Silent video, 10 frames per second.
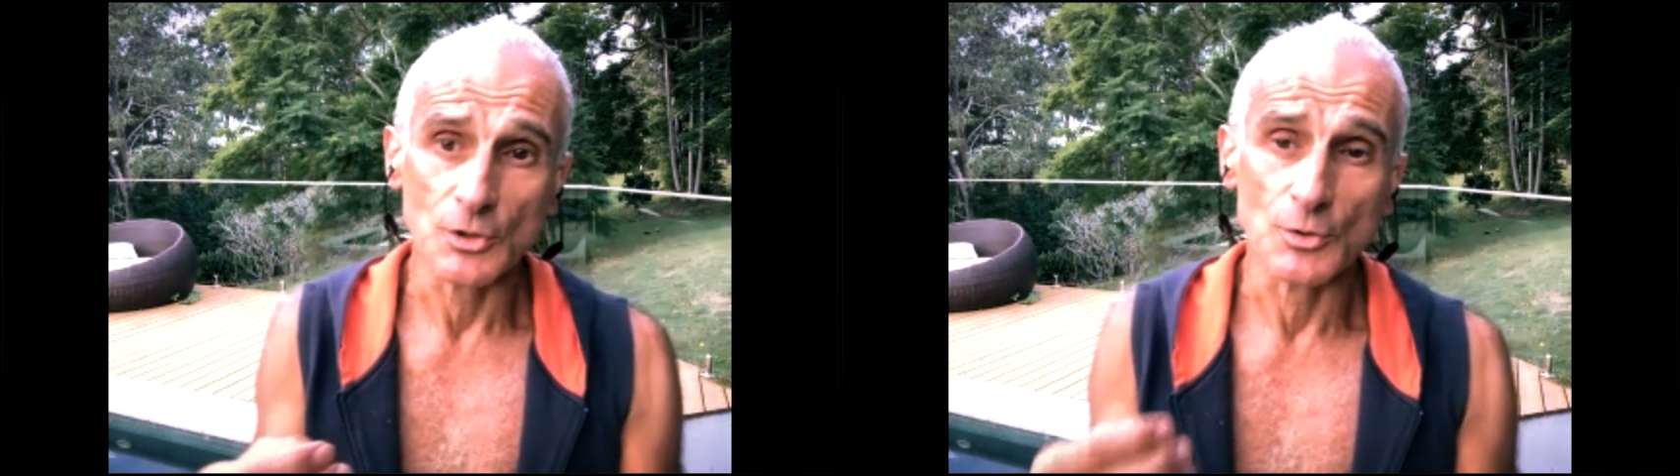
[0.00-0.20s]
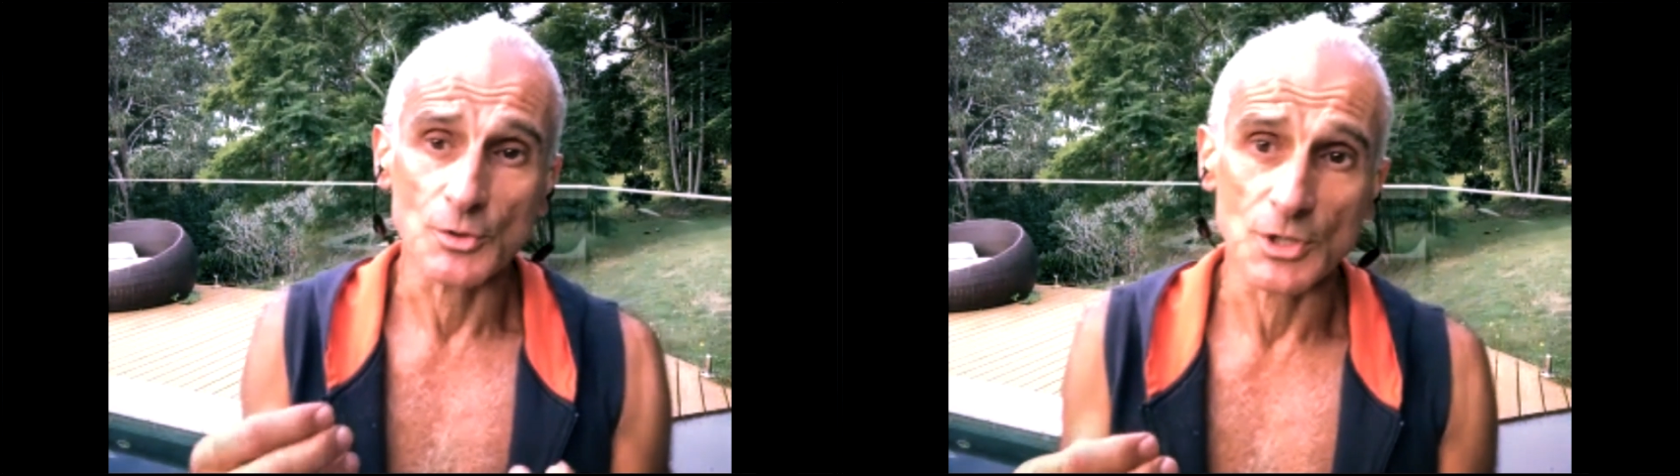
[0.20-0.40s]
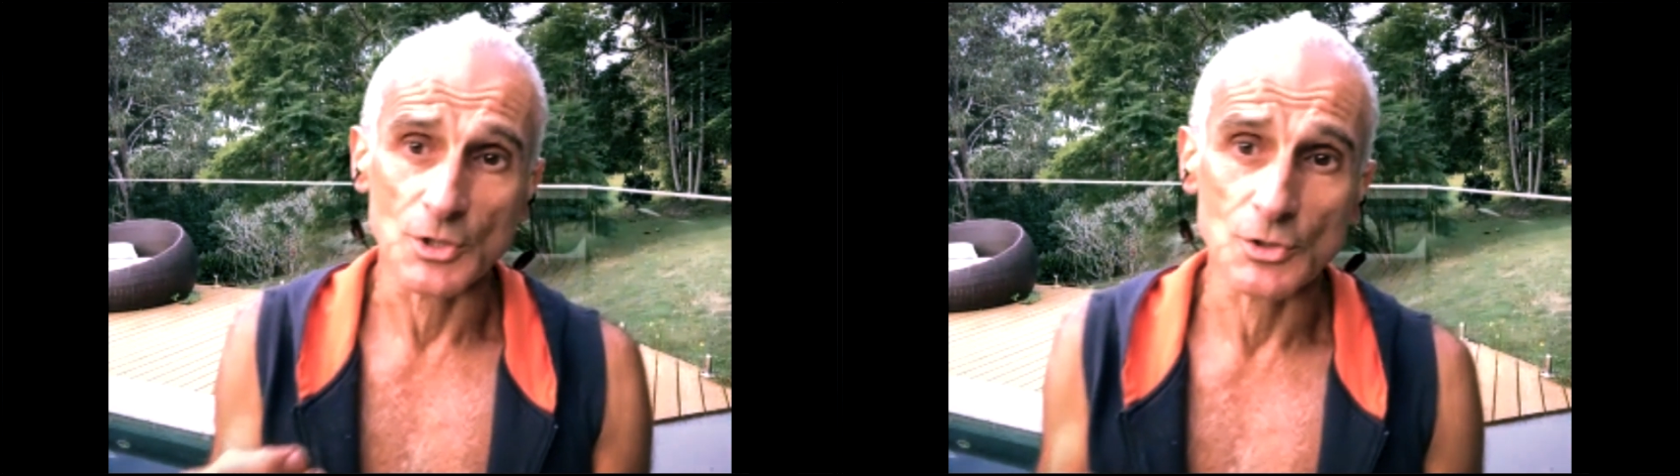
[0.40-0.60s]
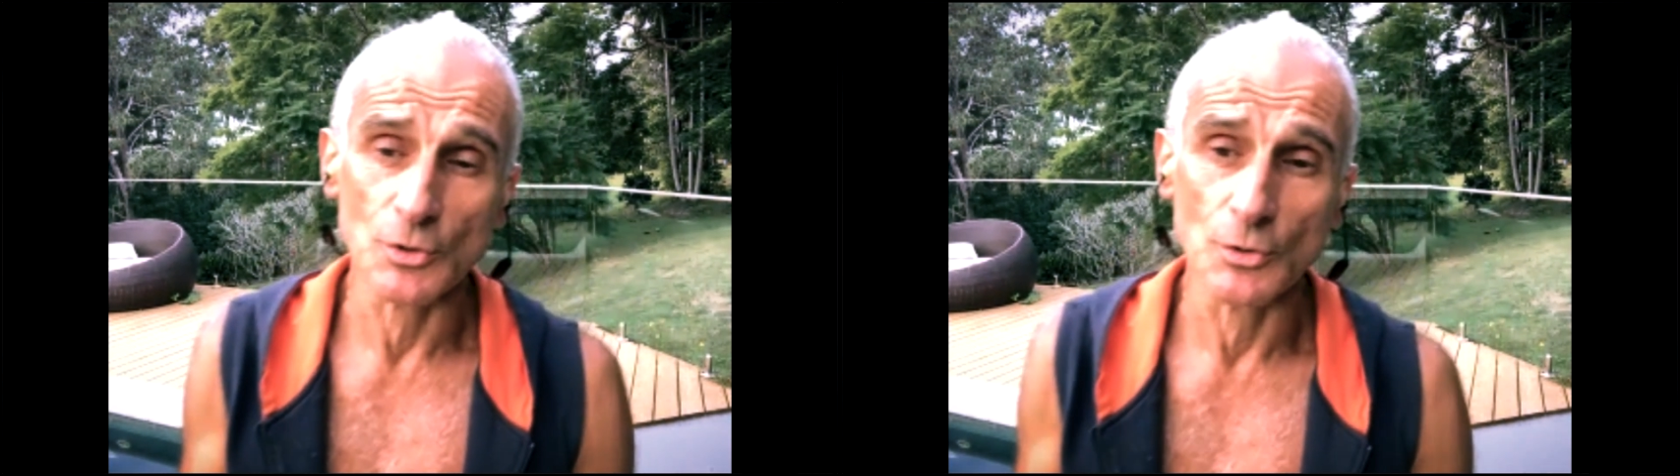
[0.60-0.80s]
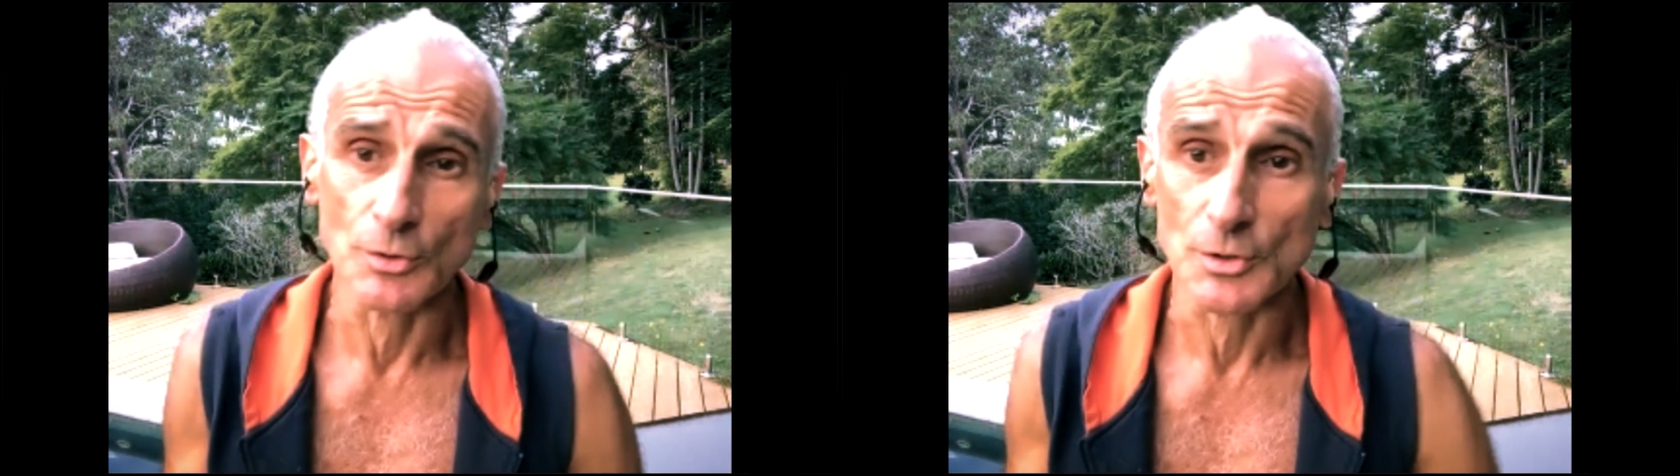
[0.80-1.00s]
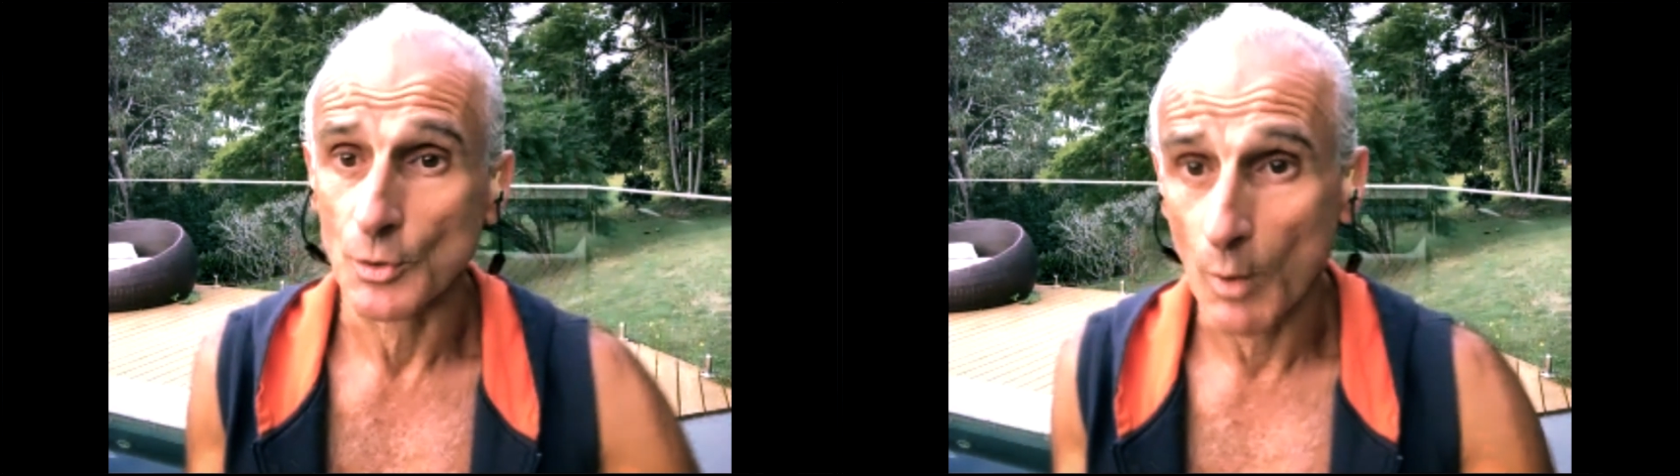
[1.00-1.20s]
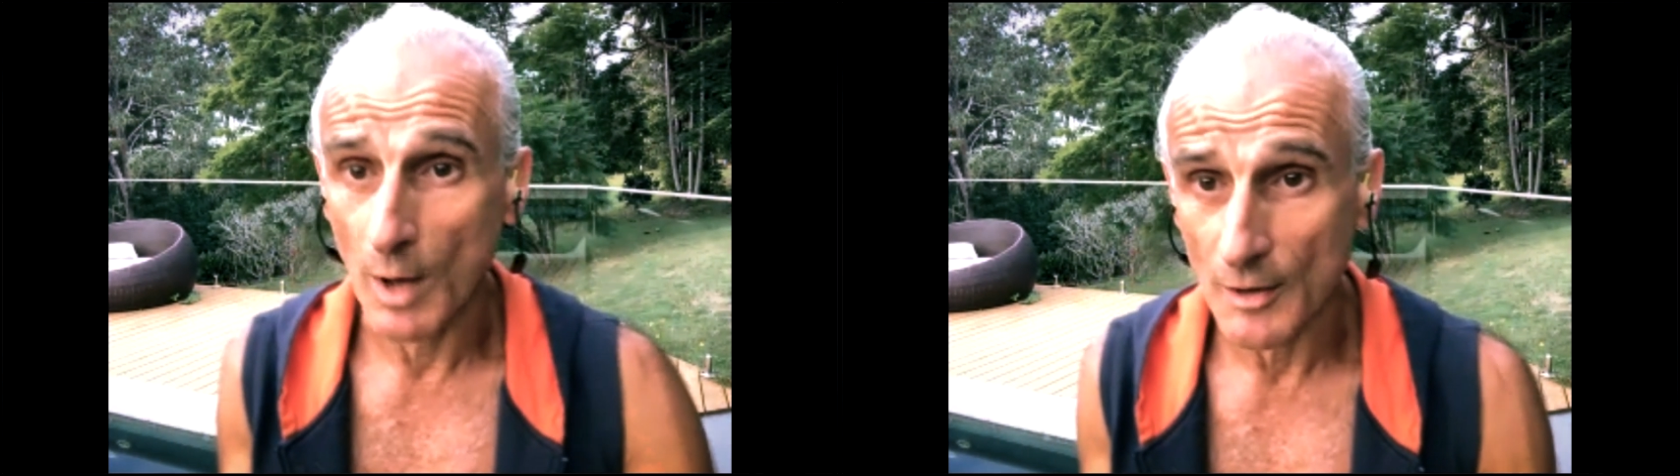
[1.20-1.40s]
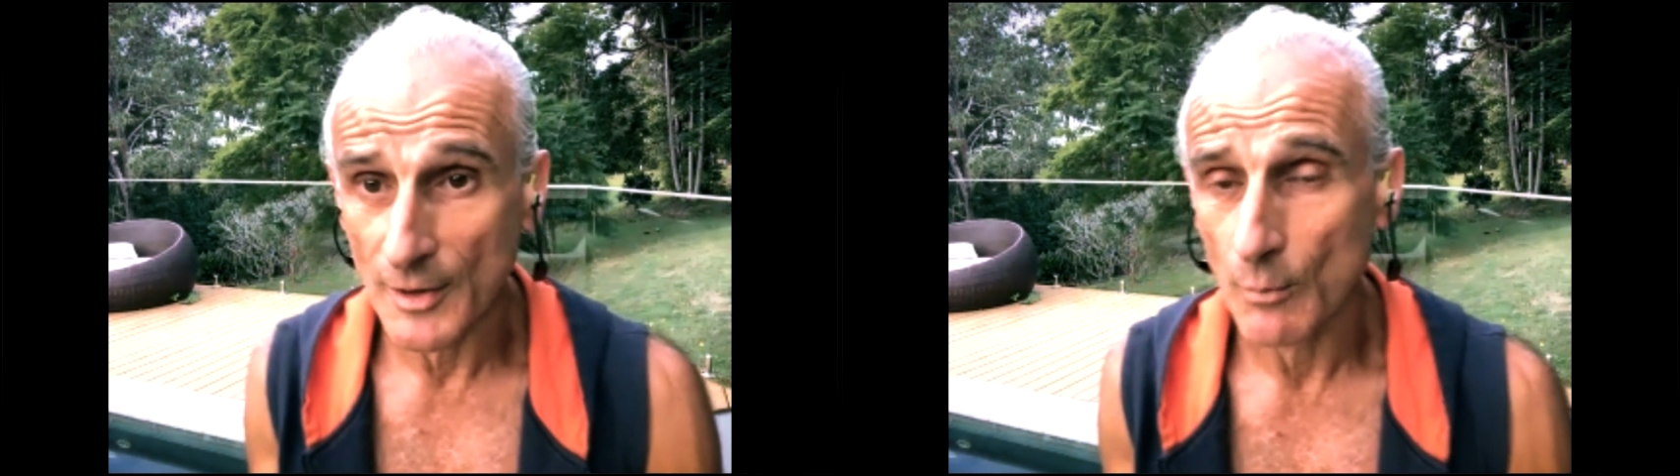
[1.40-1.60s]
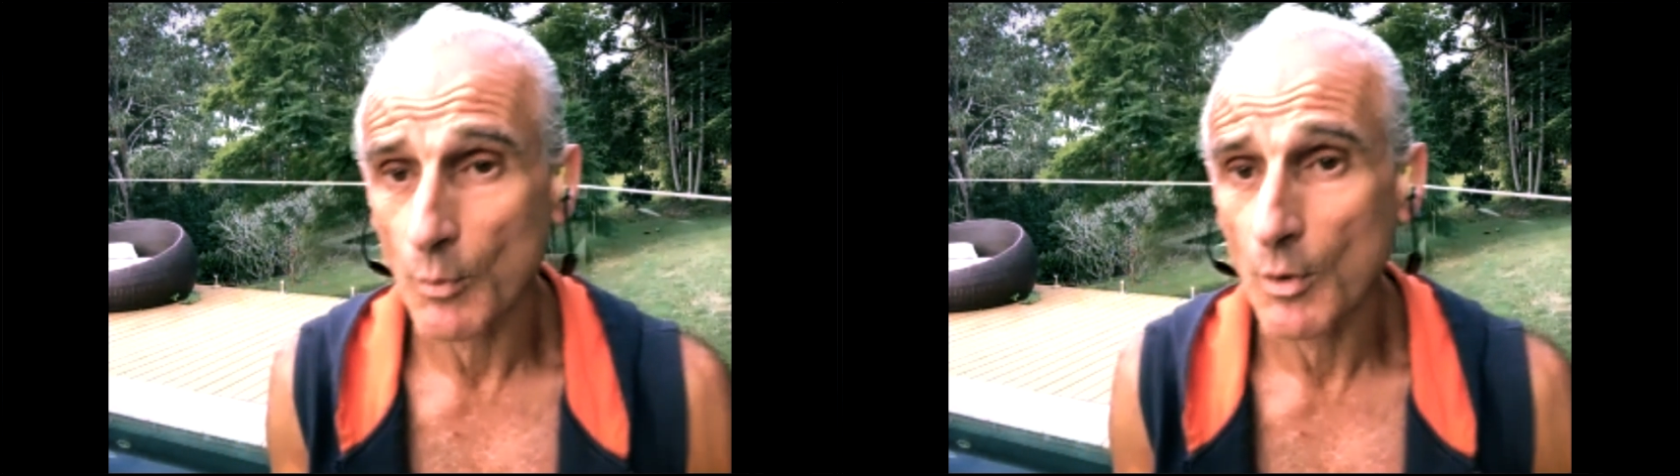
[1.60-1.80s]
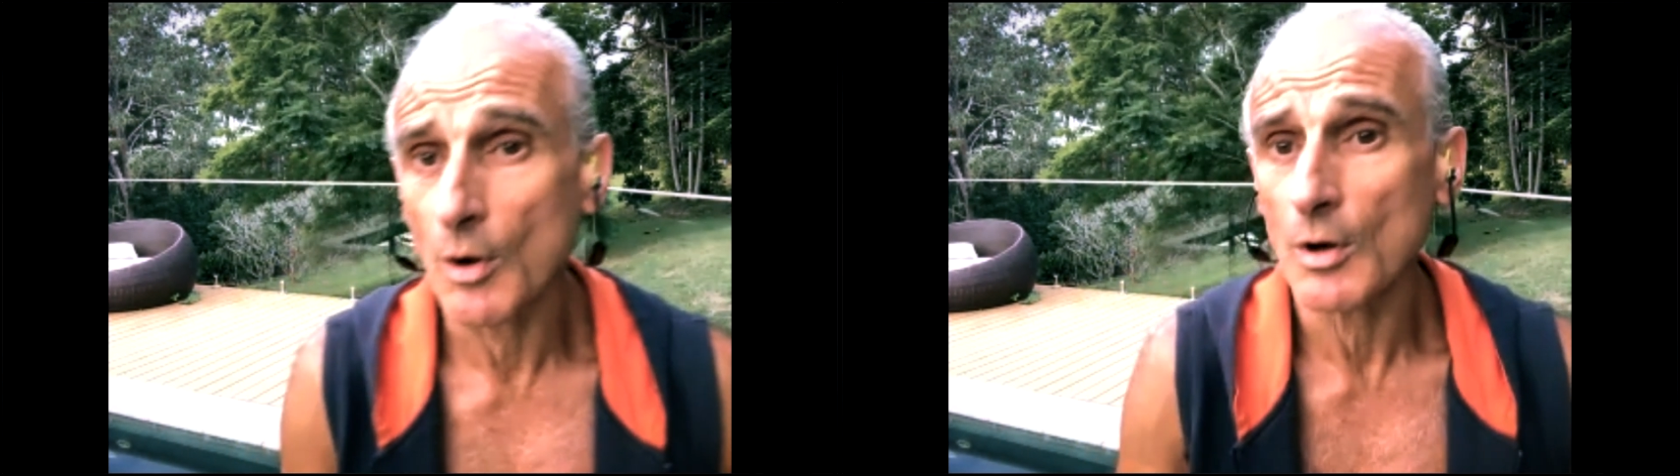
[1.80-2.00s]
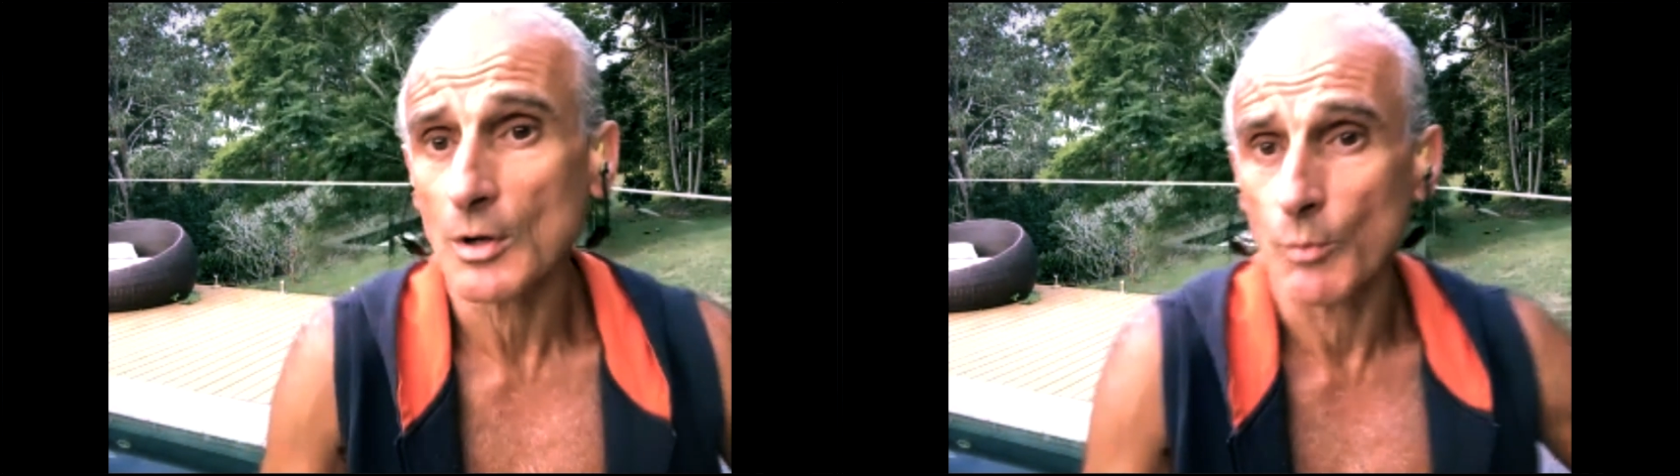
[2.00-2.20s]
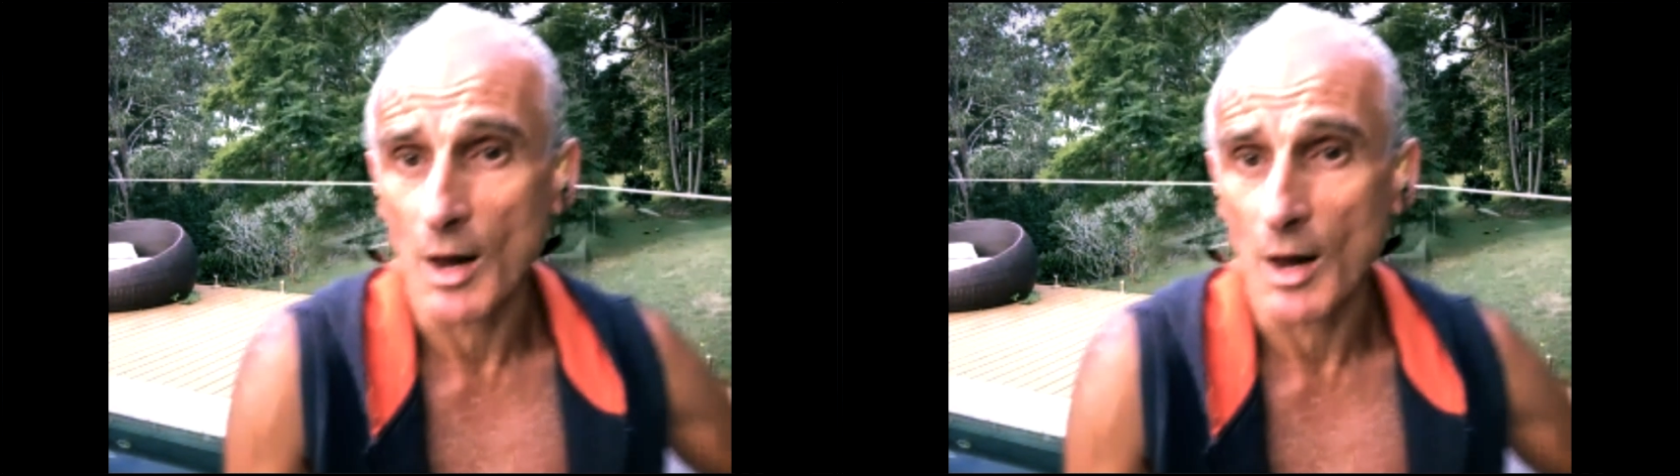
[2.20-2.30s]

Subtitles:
to use these tools while they walk,